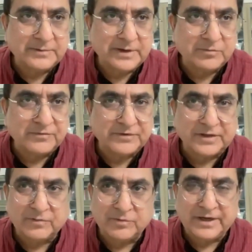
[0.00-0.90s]
I would
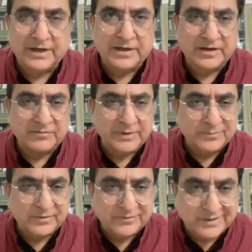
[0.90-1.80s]
say the way it has been
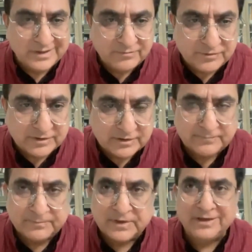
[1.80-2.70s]
perceived
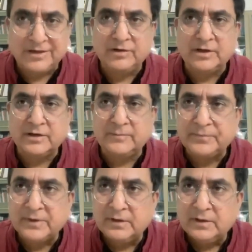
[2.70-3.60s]
in India,
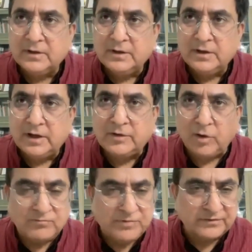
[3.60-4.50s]

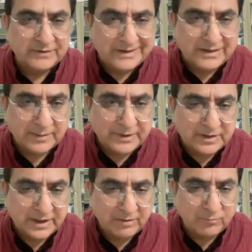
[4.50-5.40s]
obviously, I
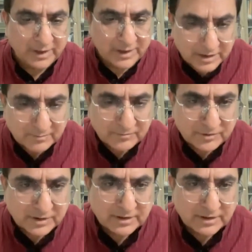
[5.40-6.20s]
mean, they have welcomed,